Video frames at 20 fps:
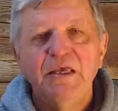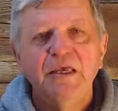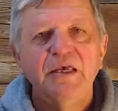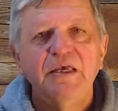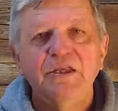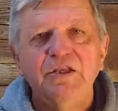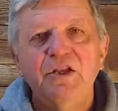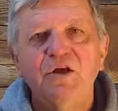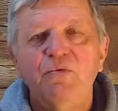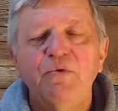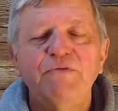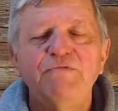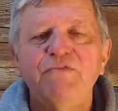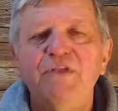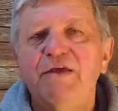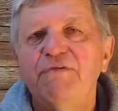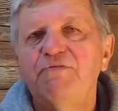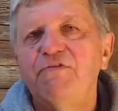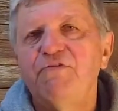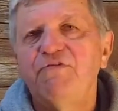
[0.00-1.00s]
We've
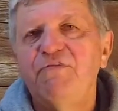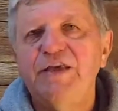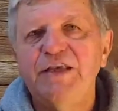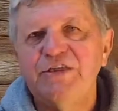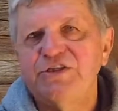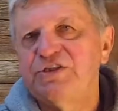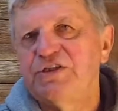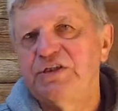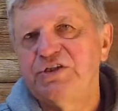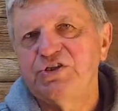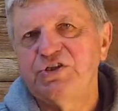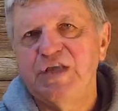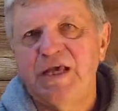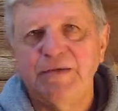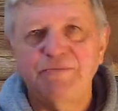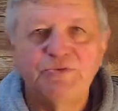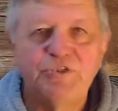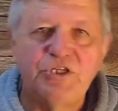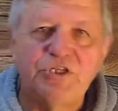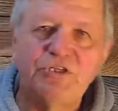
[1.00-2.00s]
never faced this
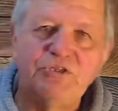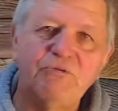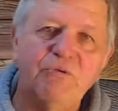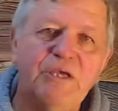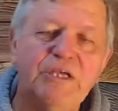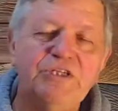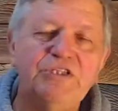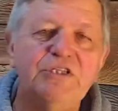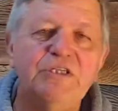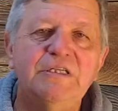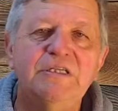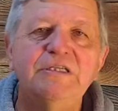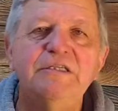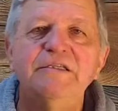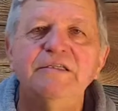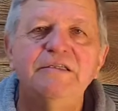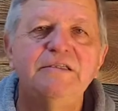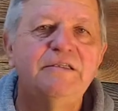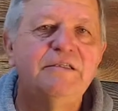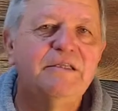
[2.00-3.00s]
type situation
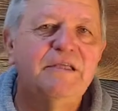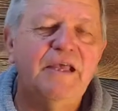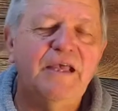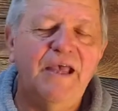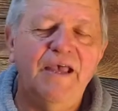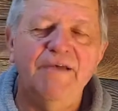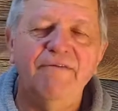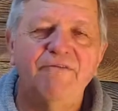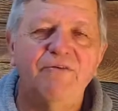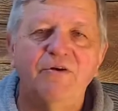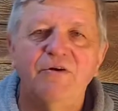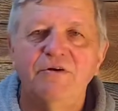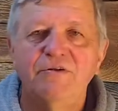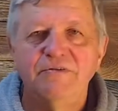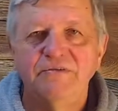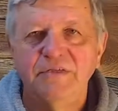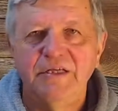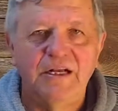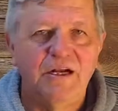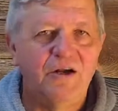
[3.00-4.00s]
ever
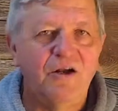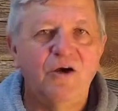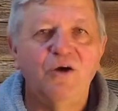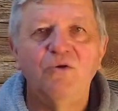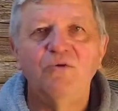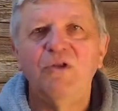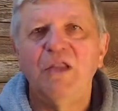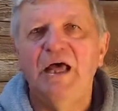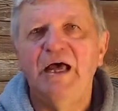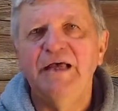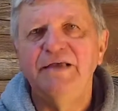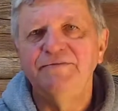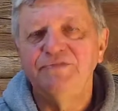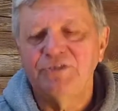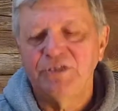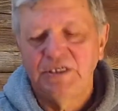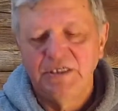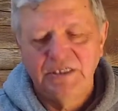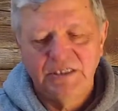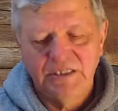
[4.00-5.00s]
in our whole lives.
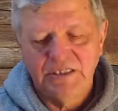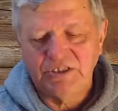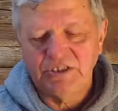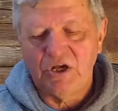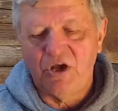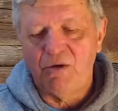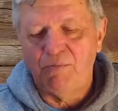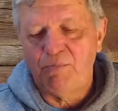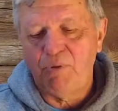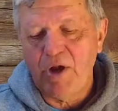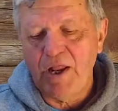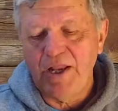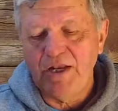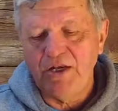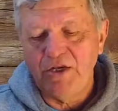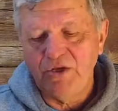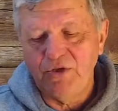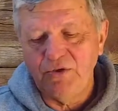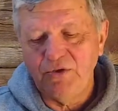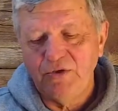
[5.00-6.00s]
It's all brand
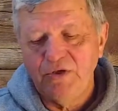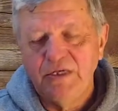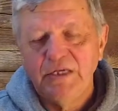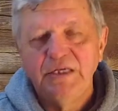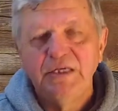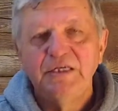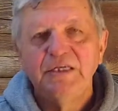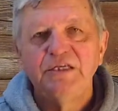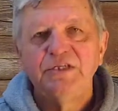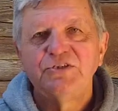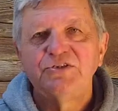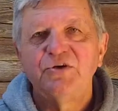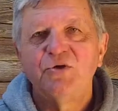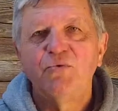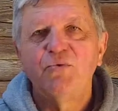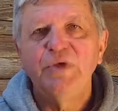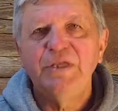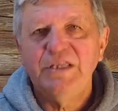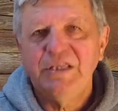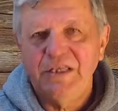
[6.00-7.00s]
new. So
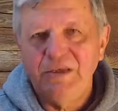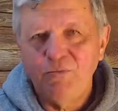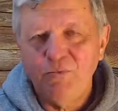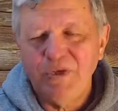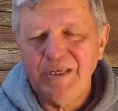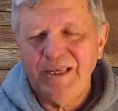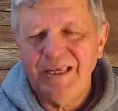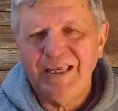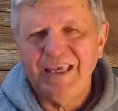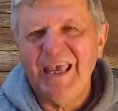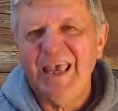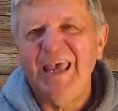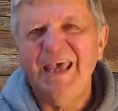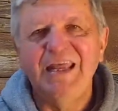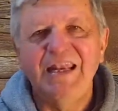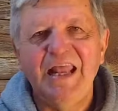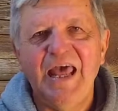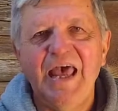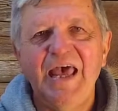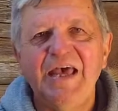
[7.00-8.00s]
we
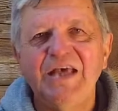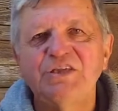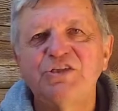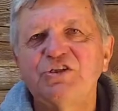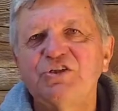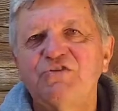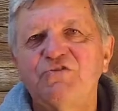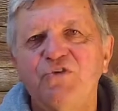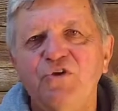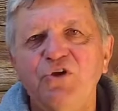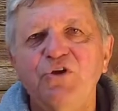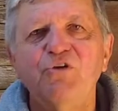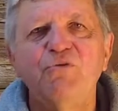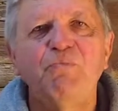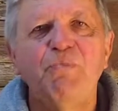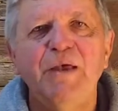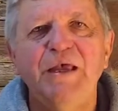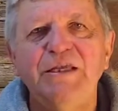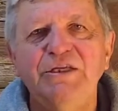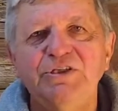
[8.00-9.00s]
again ask for your
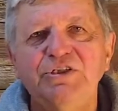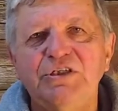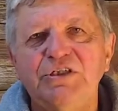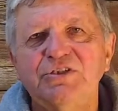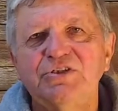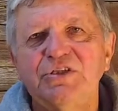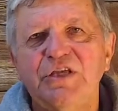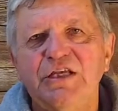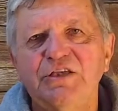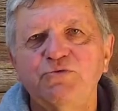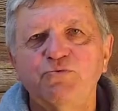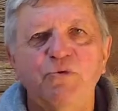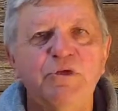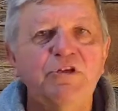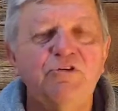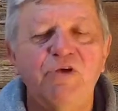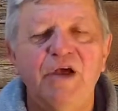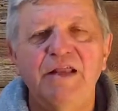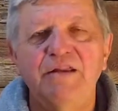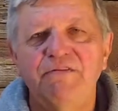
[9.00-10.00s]
patience as we
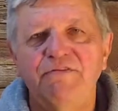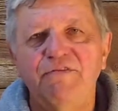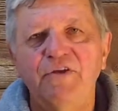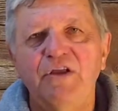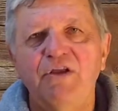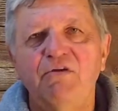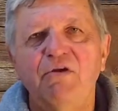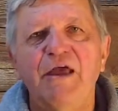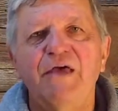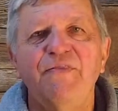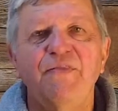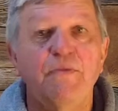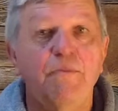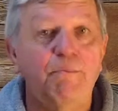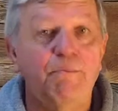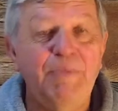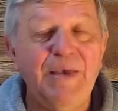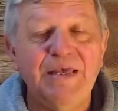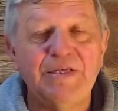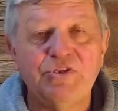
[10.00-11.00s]
try to figure out the
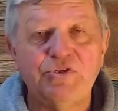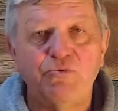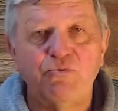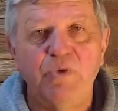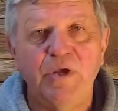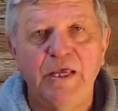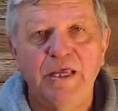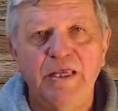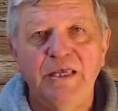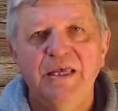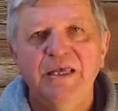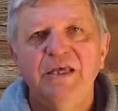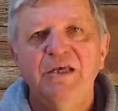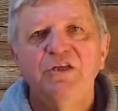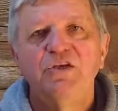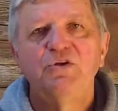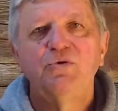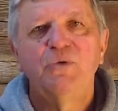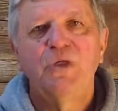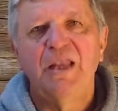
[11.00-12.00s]
best way
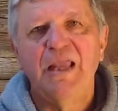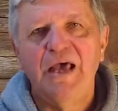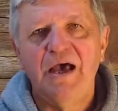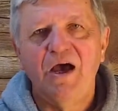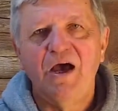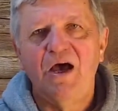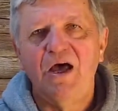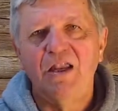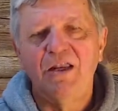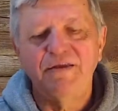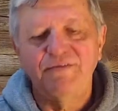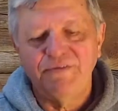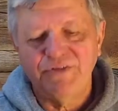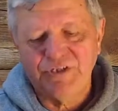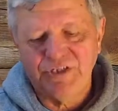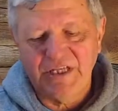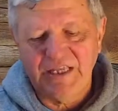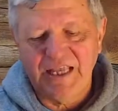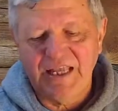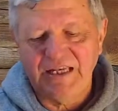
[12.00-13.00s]
to allow all of us
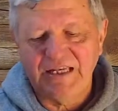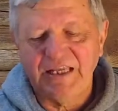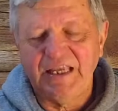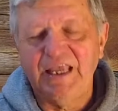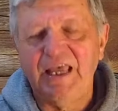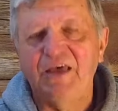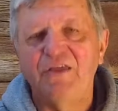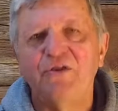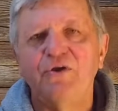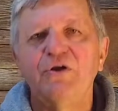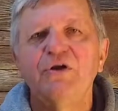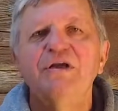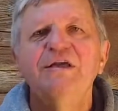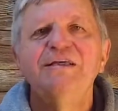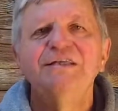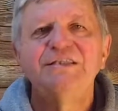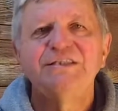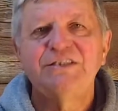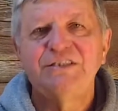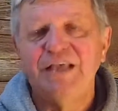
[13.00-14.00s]
to get together
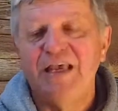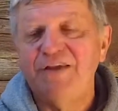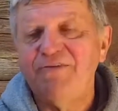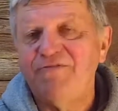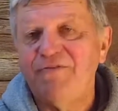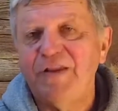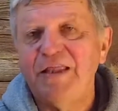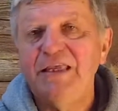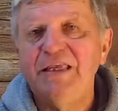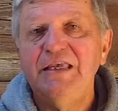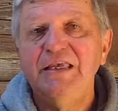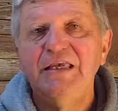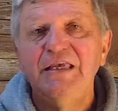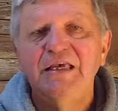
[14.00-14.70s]
safely,